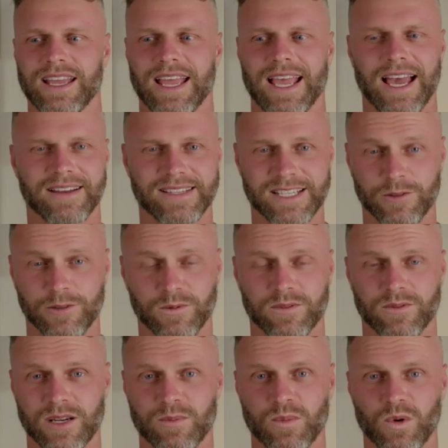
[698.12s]
How does he
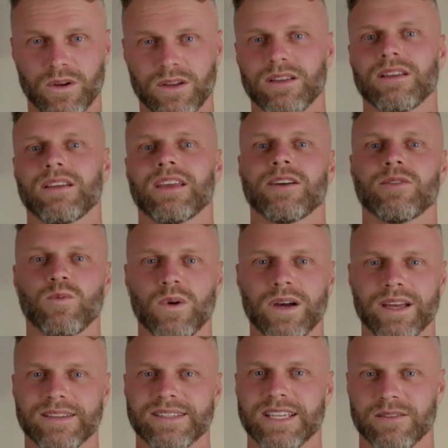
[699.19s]
rebook and
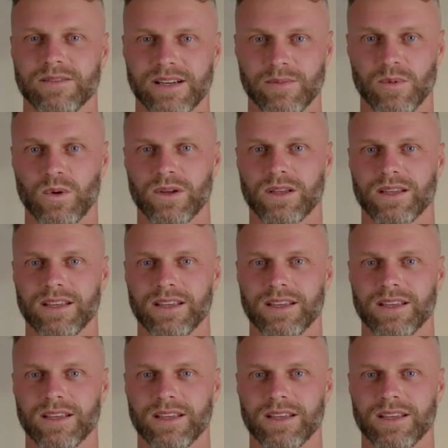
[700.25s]
where does he rebook?